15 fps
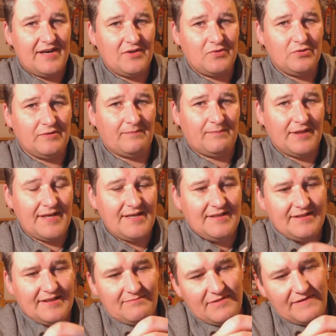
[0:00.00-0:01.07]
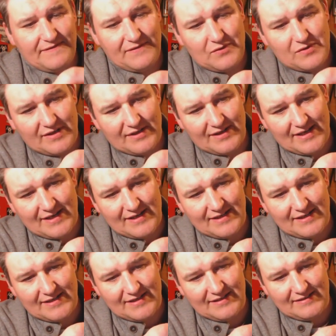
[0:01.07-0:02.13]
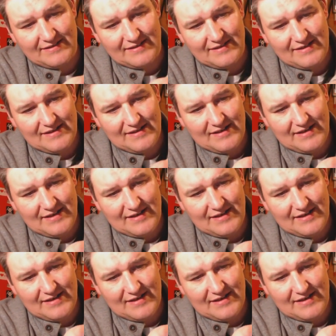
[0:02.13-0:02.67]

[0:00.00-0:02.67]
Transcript: karat gold plating done before, and